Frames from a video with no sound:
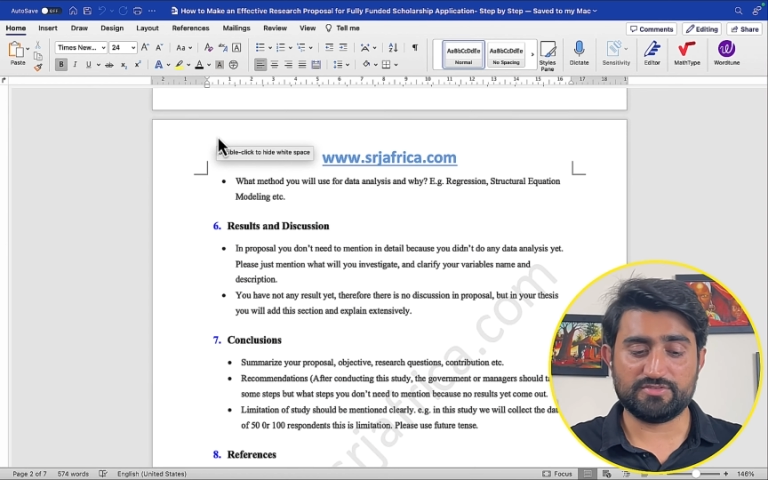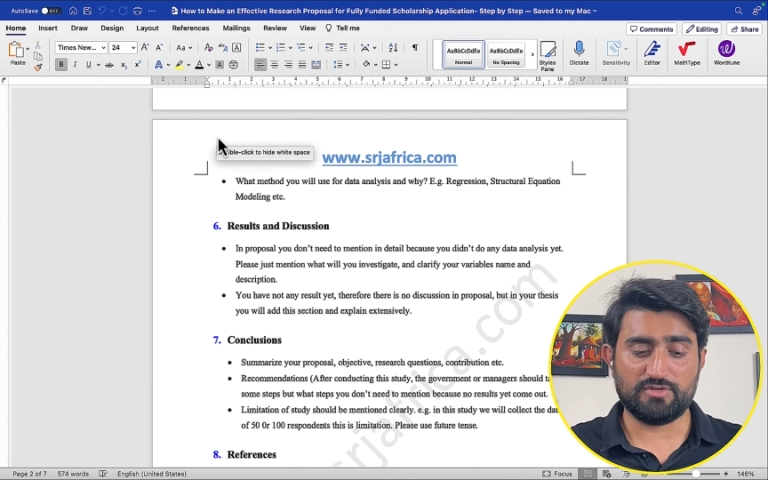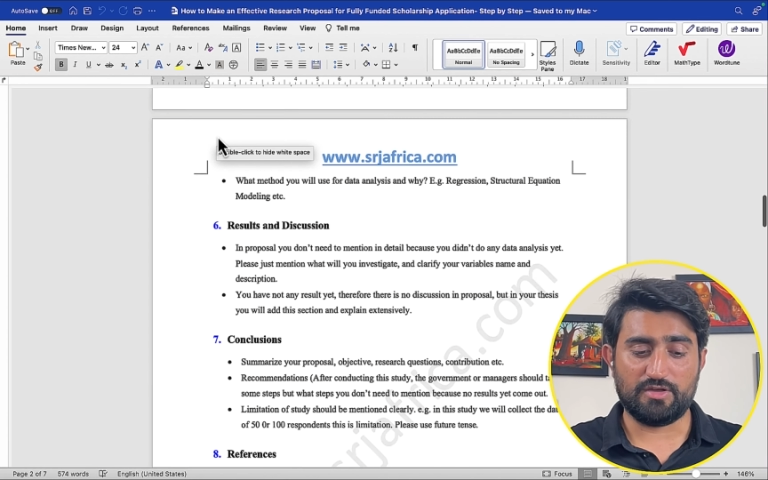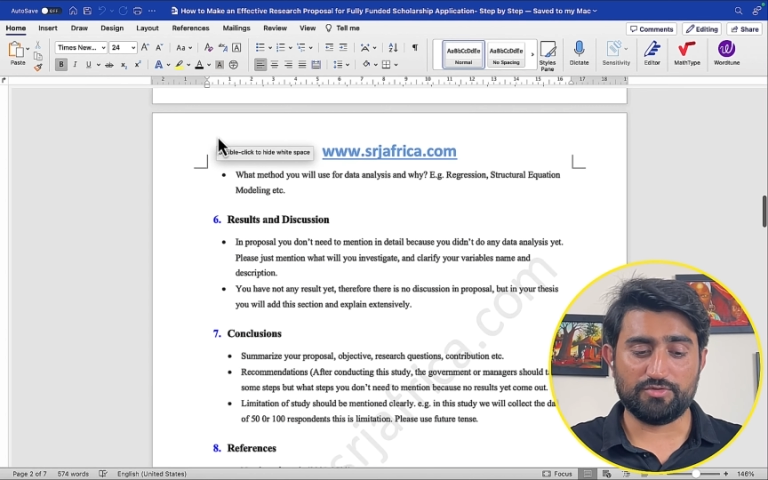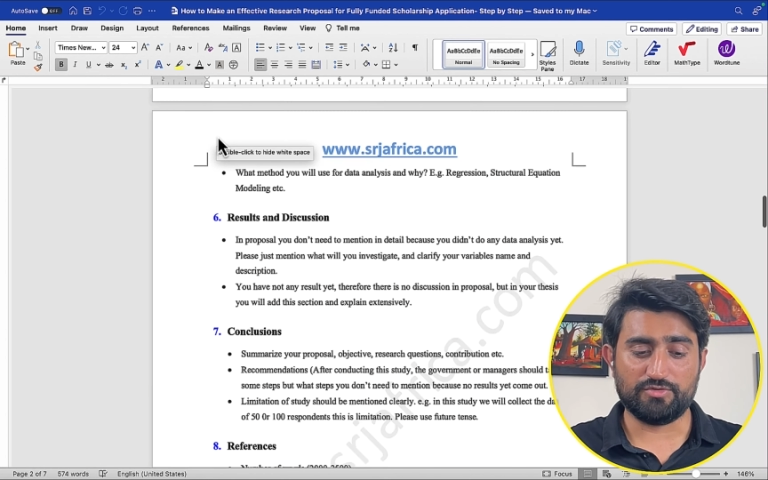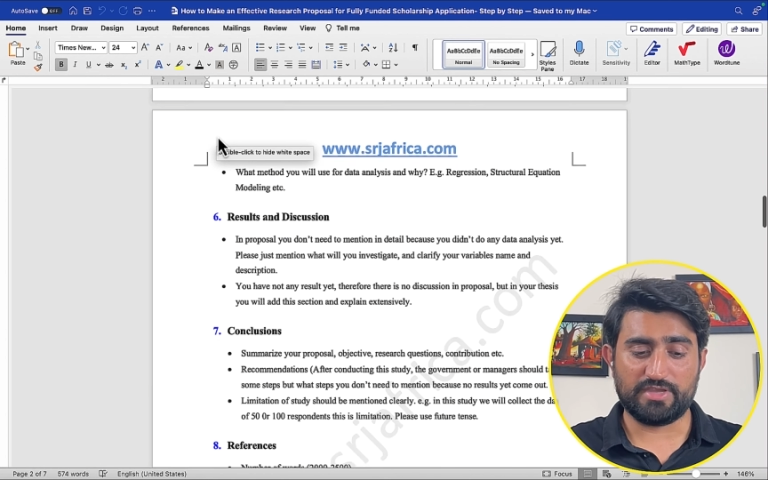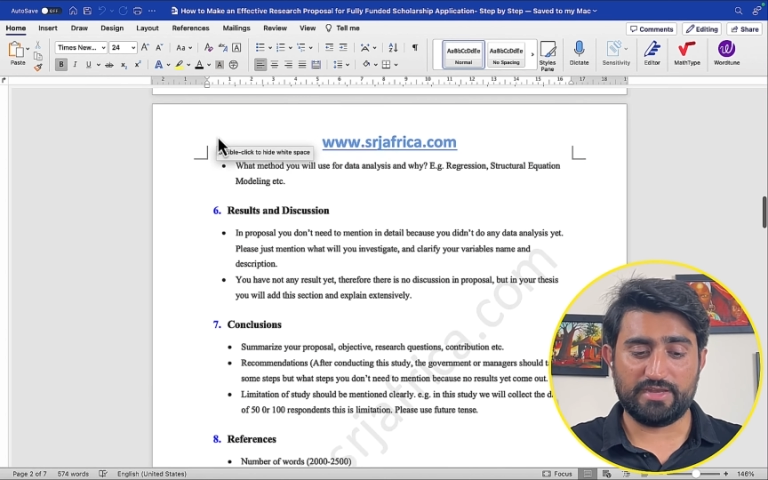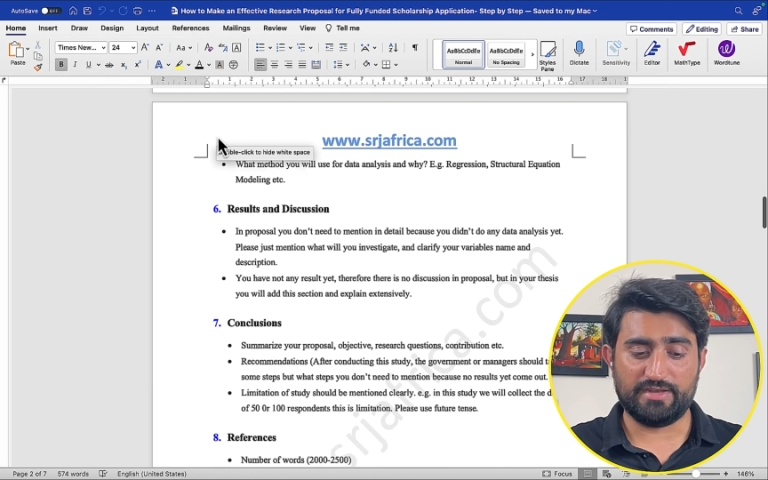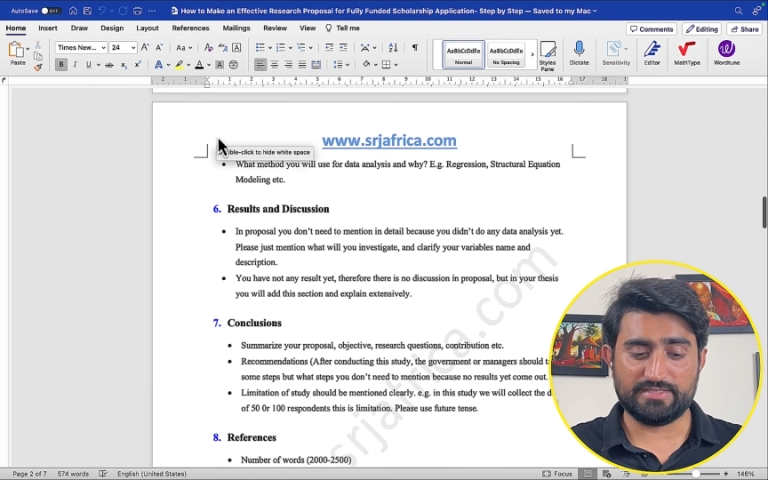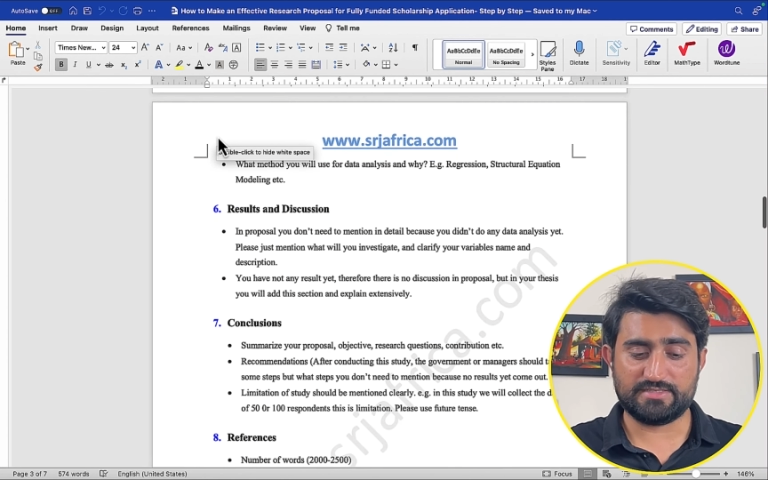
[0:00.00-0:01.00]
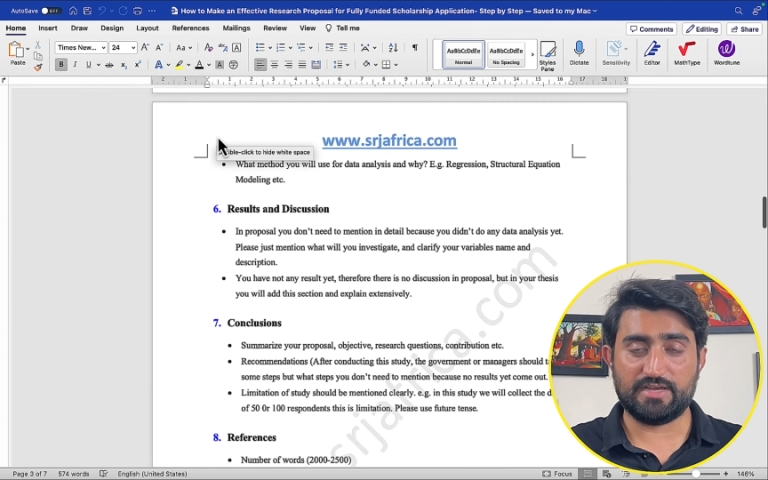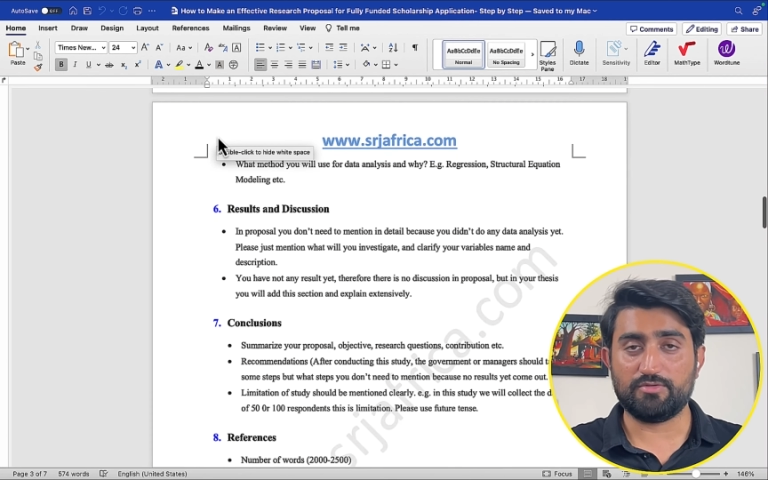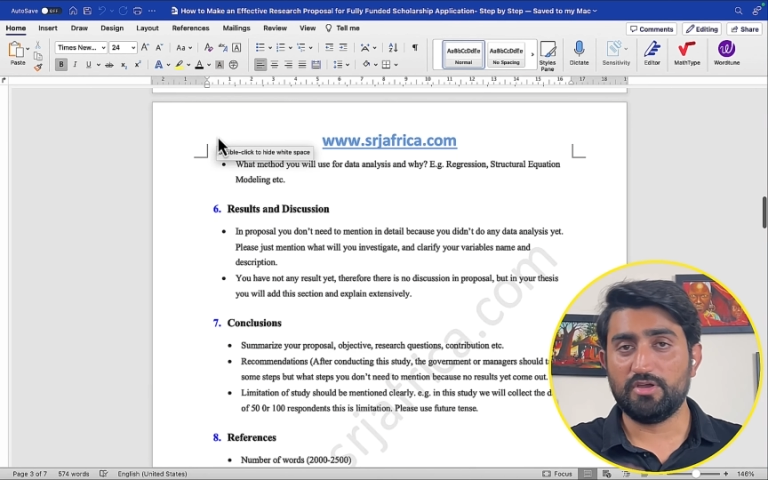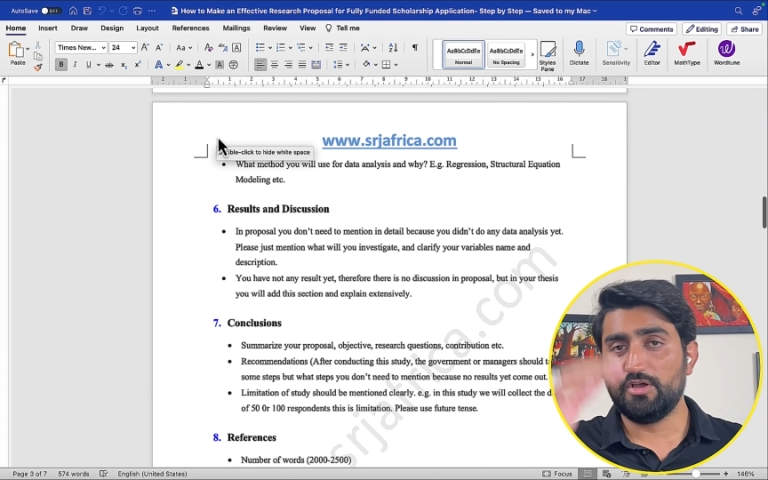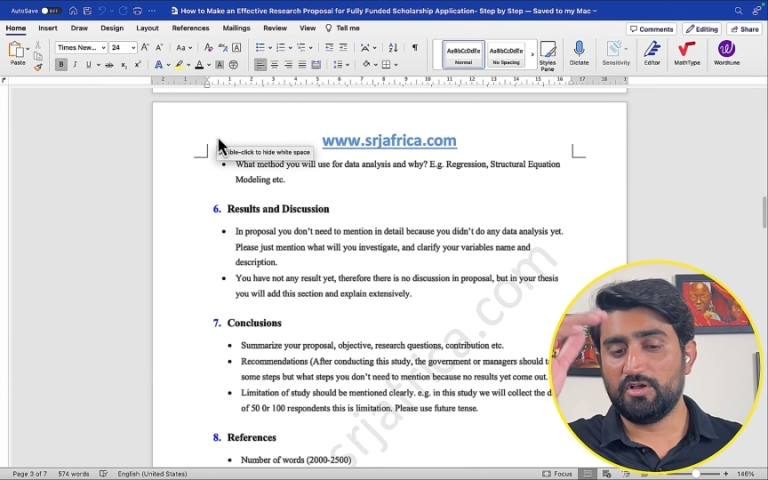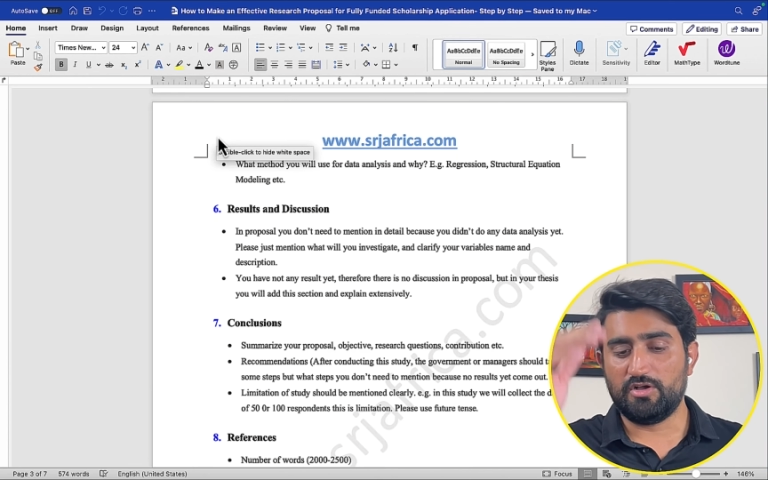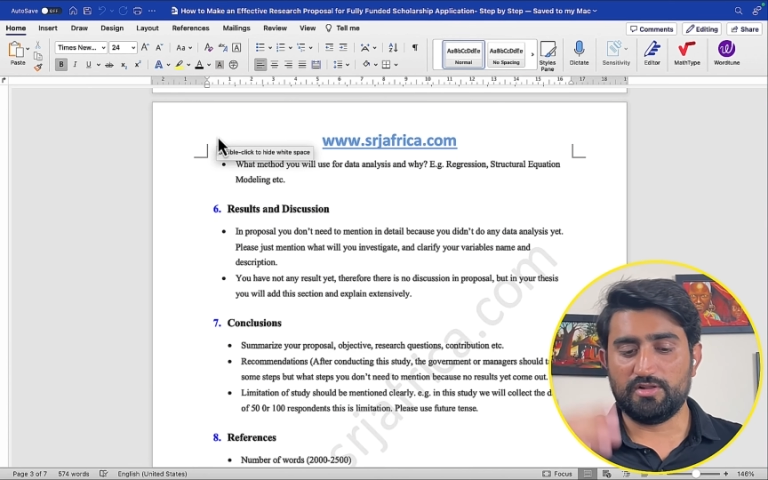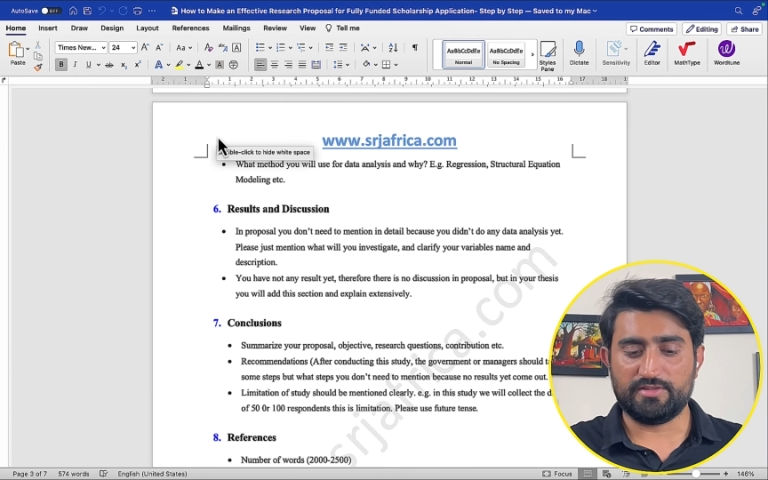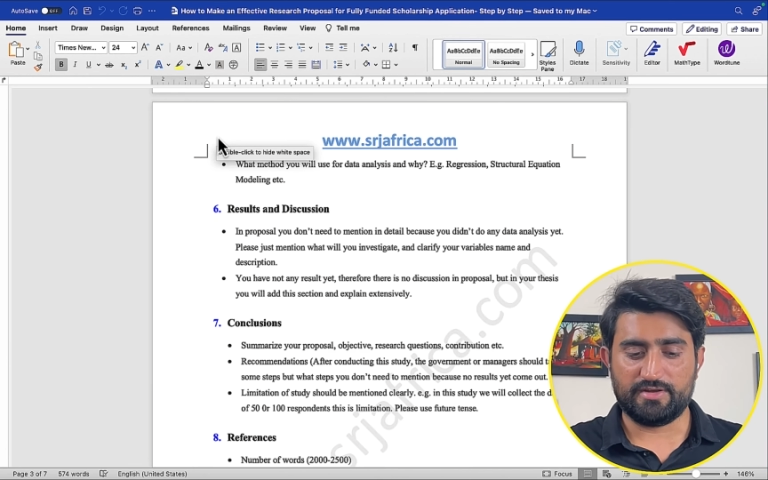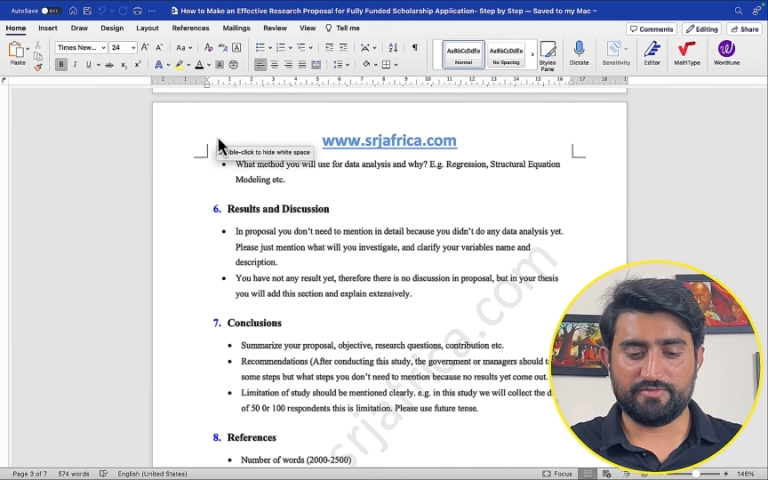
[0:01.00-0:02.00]
So how you can list down
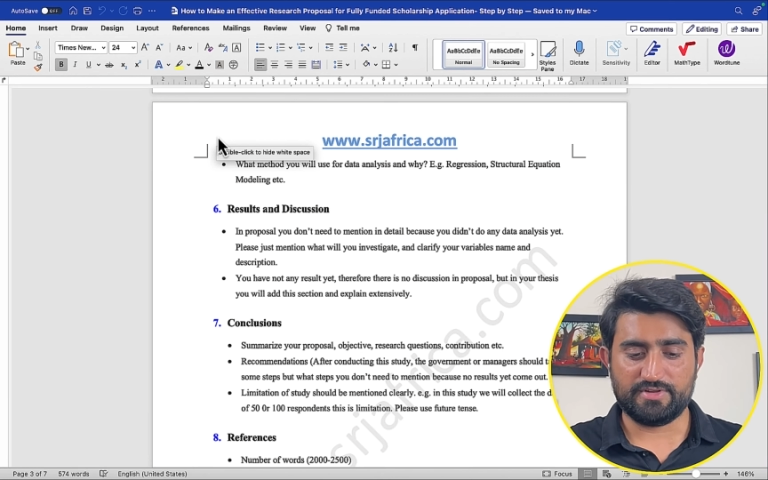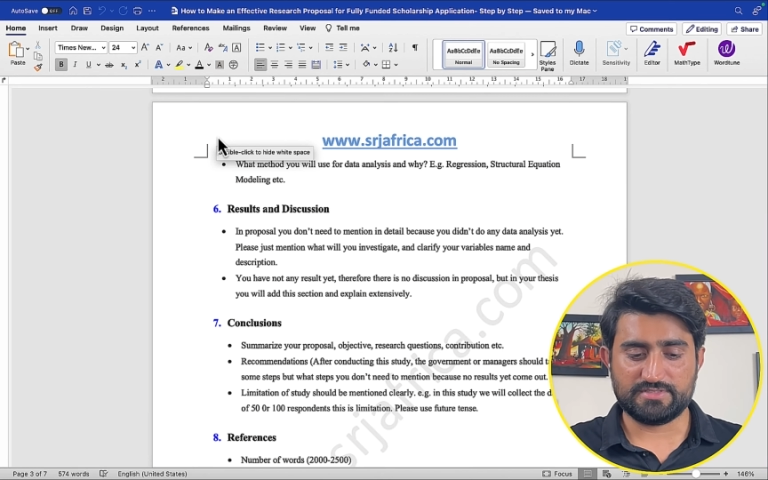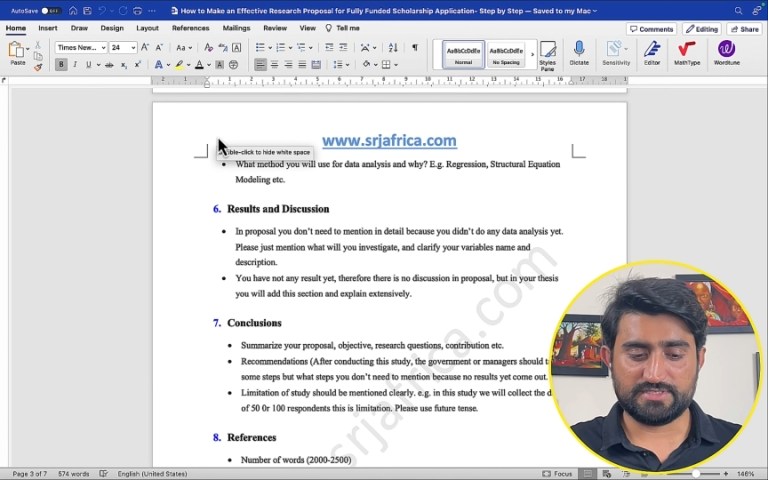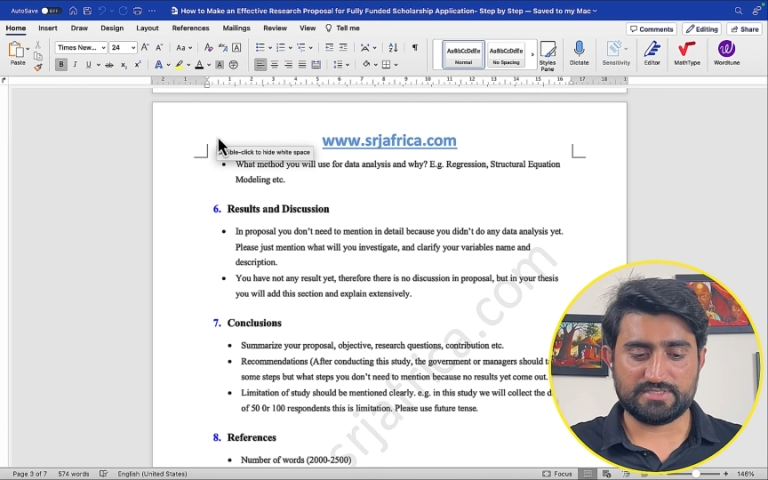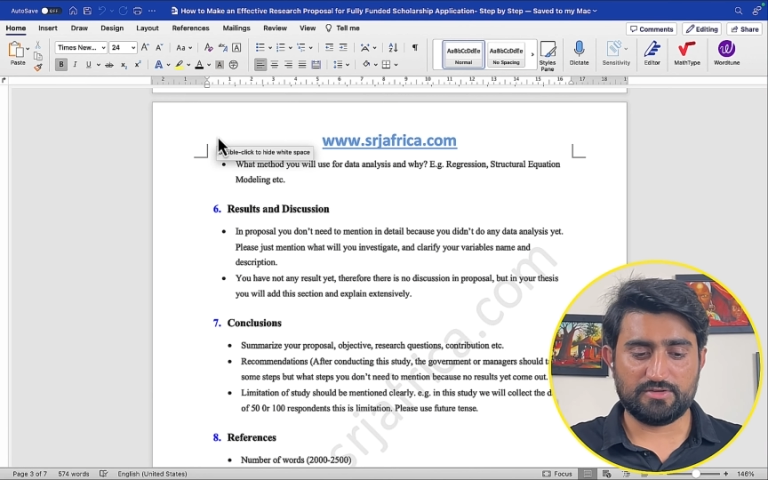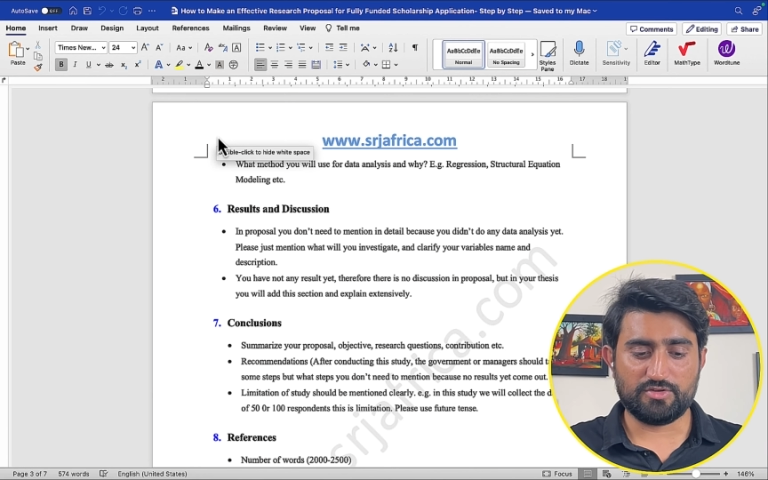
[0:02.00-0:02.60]
all the references.